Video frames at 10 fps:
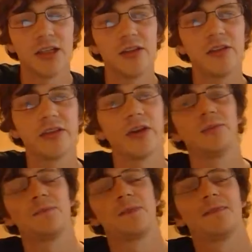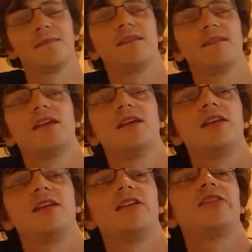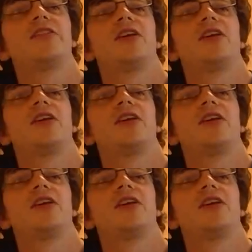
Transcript: So this,